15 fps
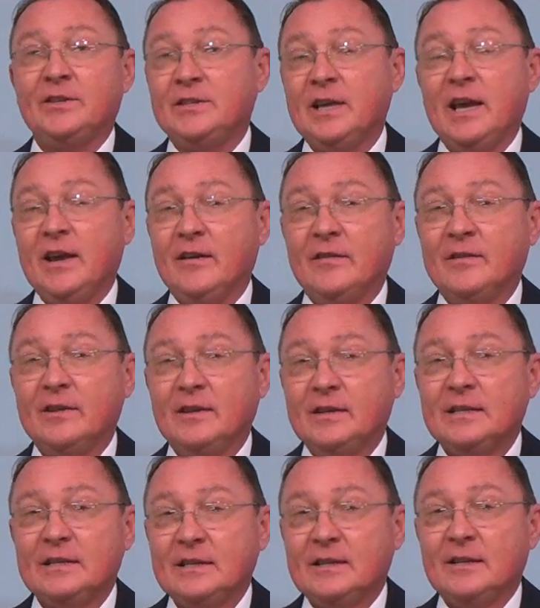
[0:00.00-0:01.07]
saved,
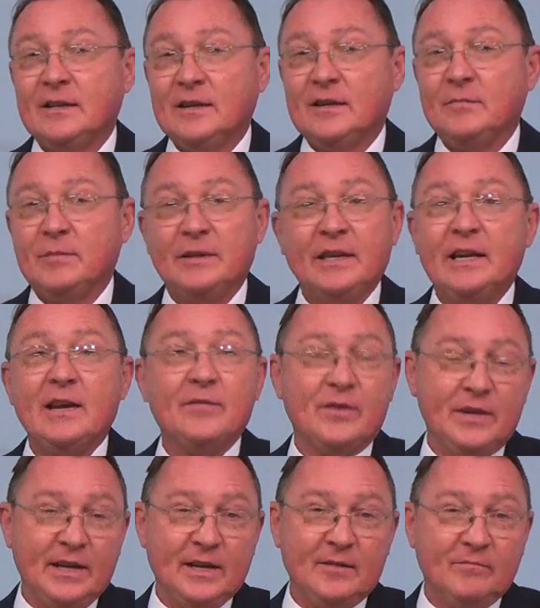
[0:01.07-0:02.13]
but they never
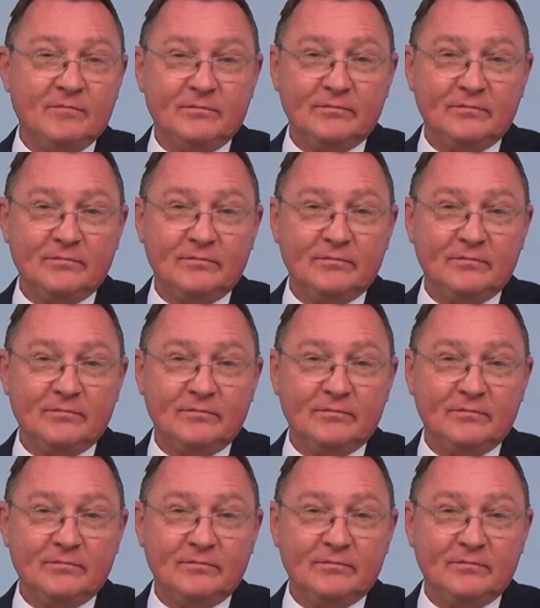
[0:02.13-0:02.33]
did.